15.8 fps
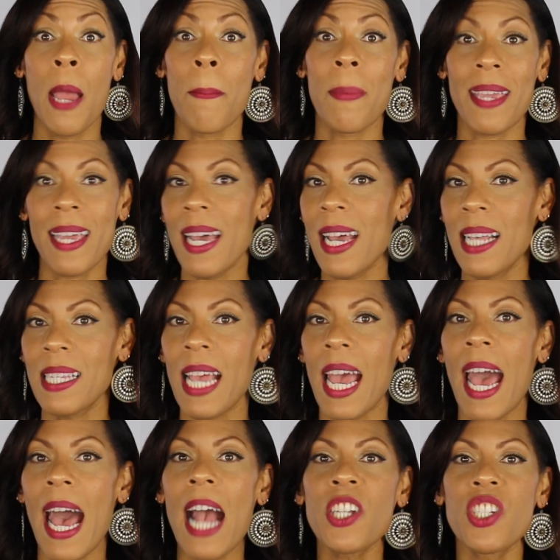Because I
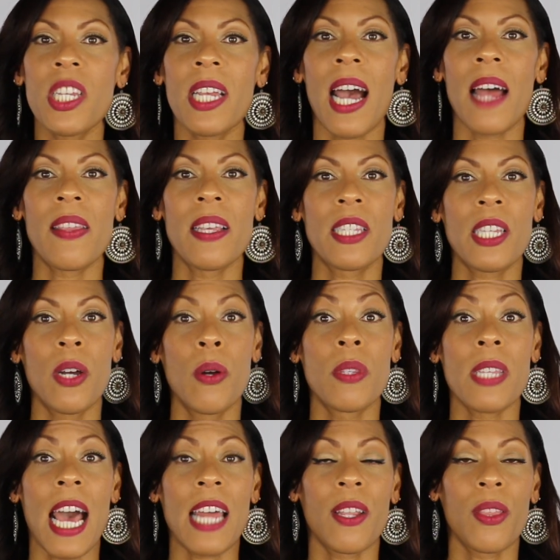actually got these
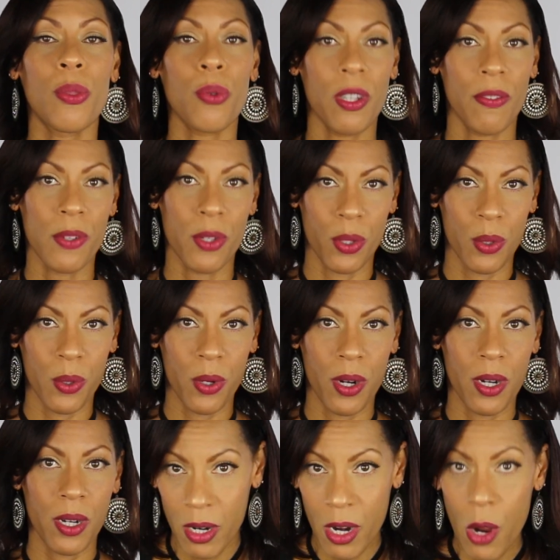coats at a thrift
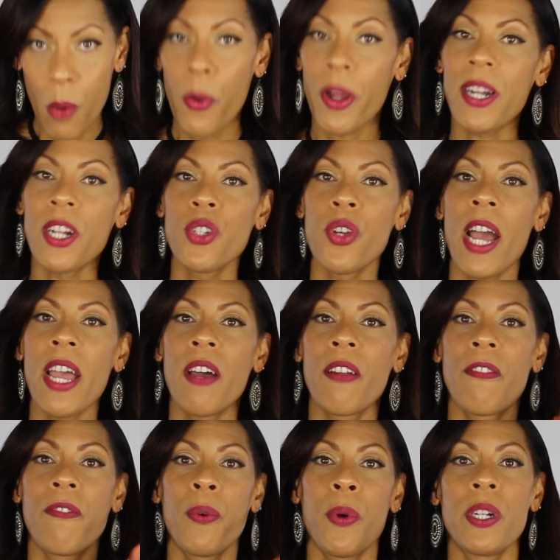store. We're going to try
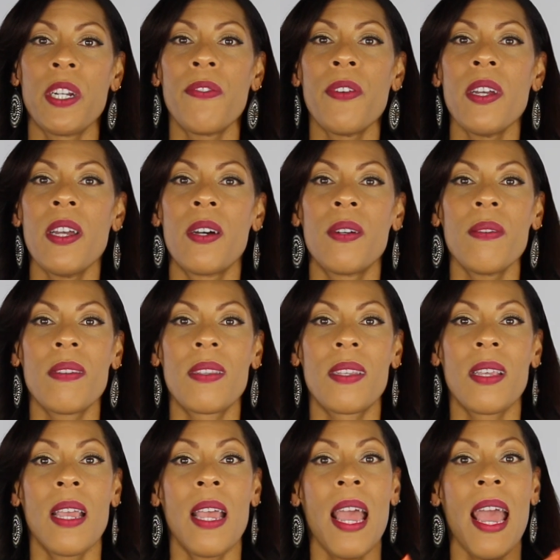on 4 different
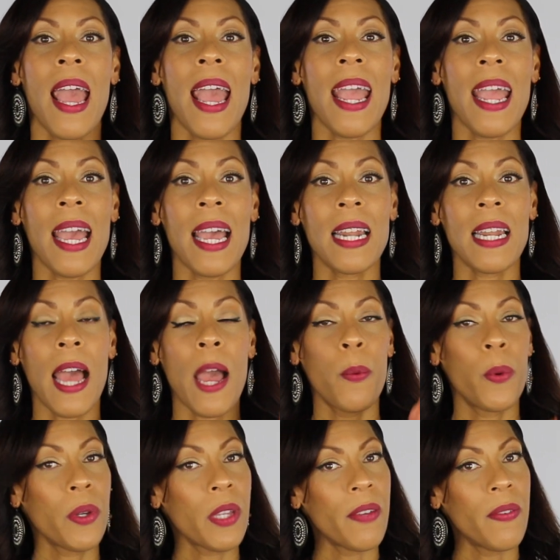coats and
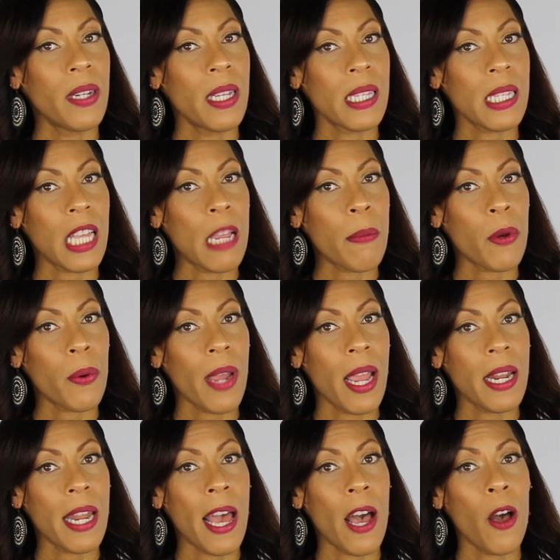I will give a disclaimer
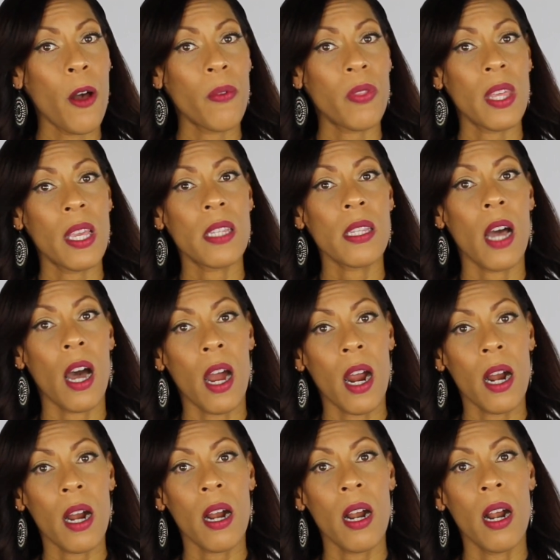right now. These
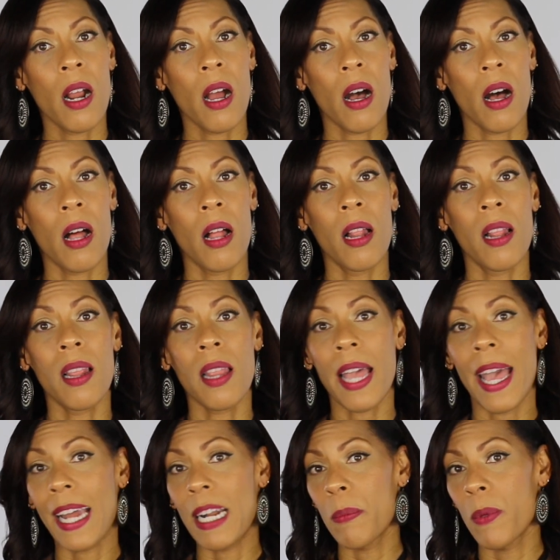are all
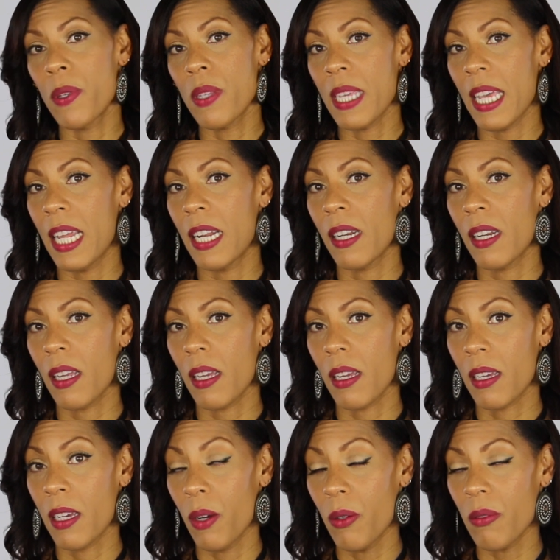animal skin
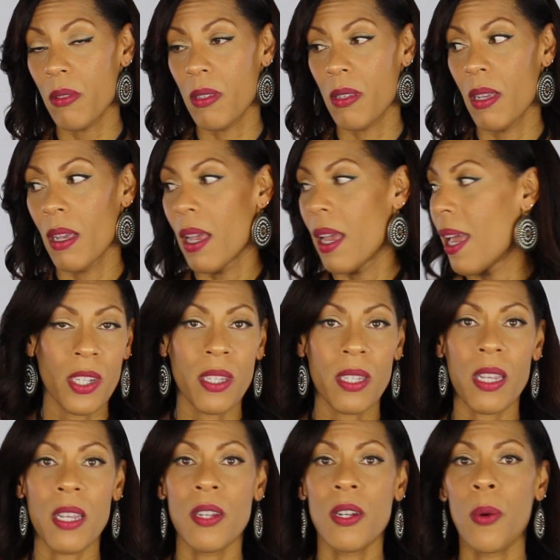coats. Just
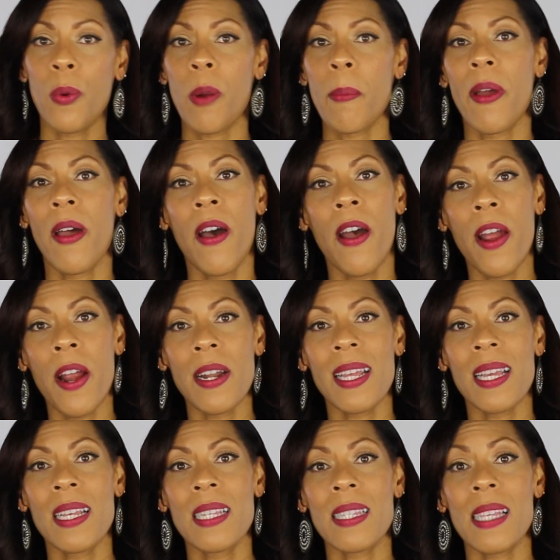so you know where my heart
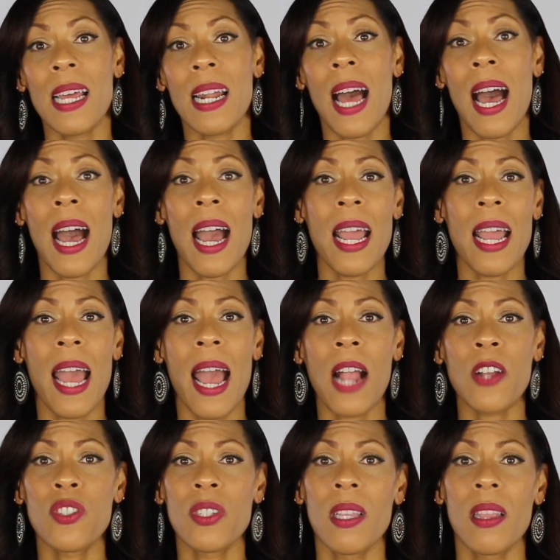is, that I
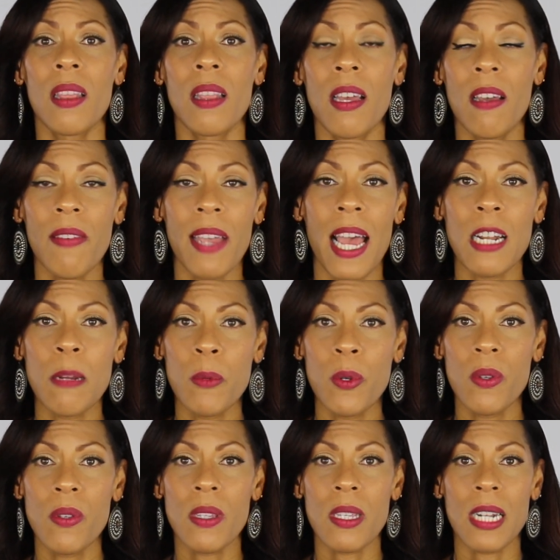actually love
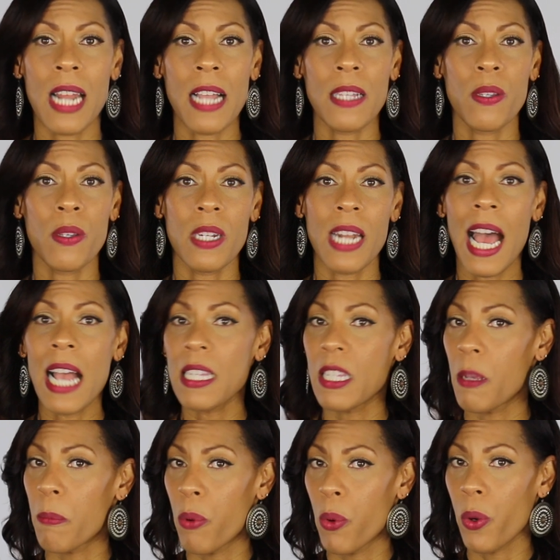animals and I do not
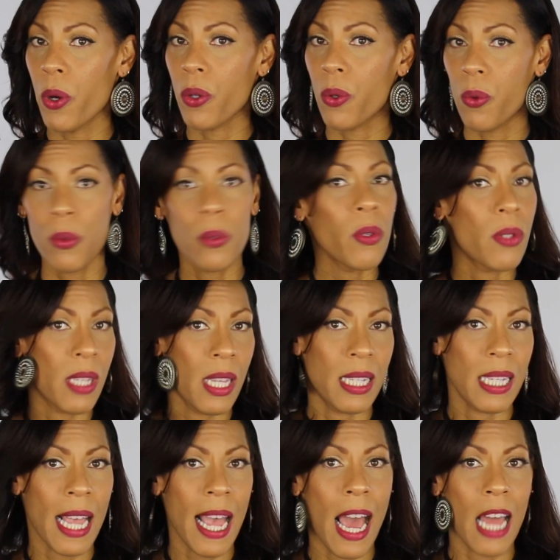support
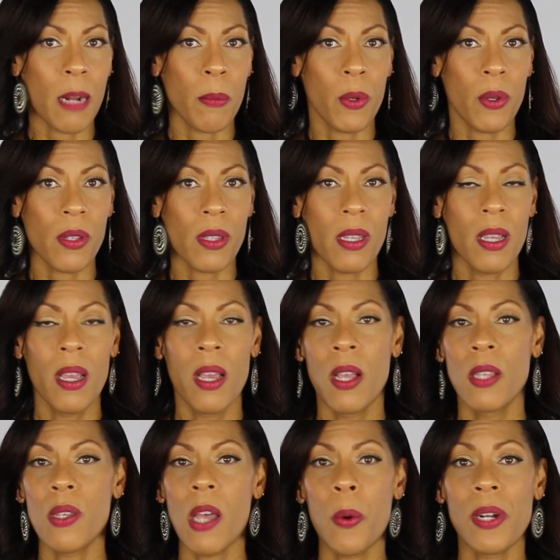cruelty to animals.
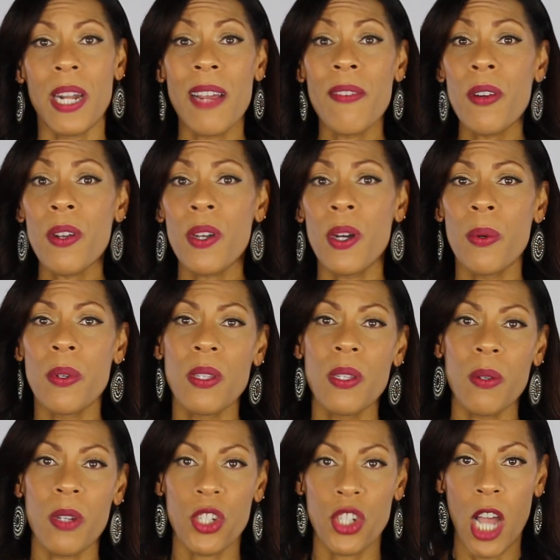So I would never go
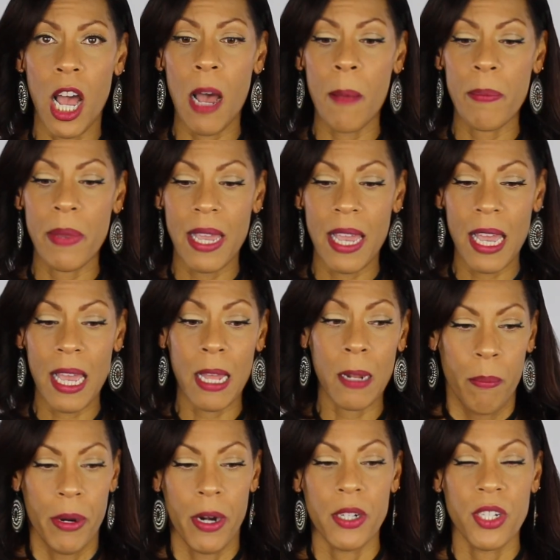into a shop
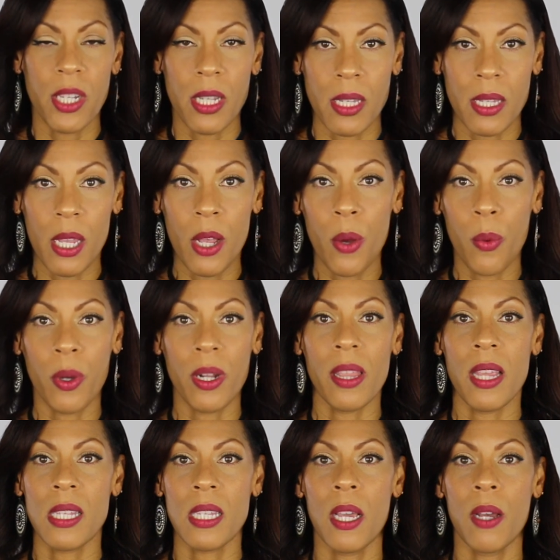and purchase one
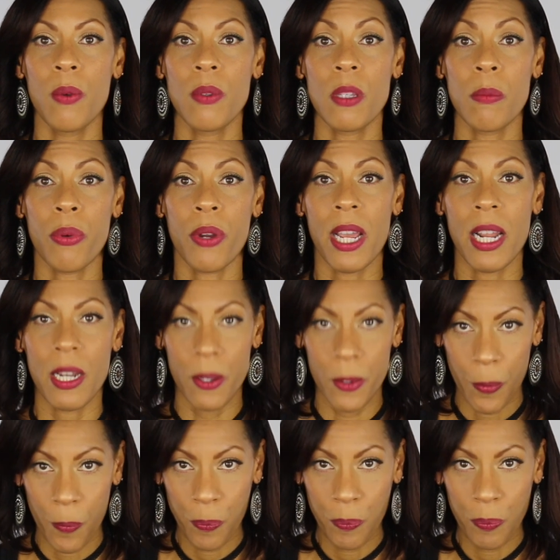of these coats brand new.